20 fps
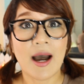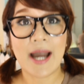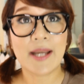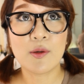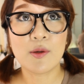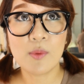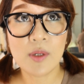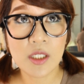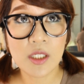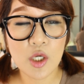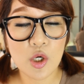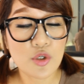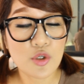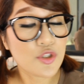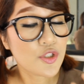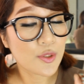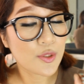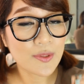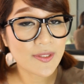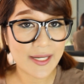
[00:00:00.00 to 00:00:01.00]
I don't want to
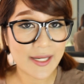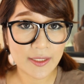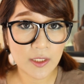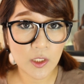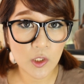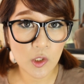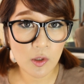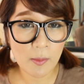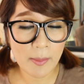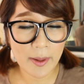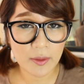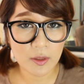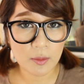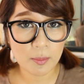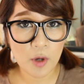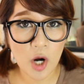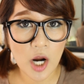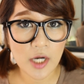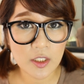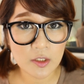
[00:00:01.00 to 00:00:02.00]
go too technical about
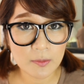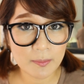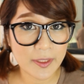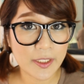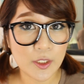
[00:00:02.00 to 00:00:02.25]
the product,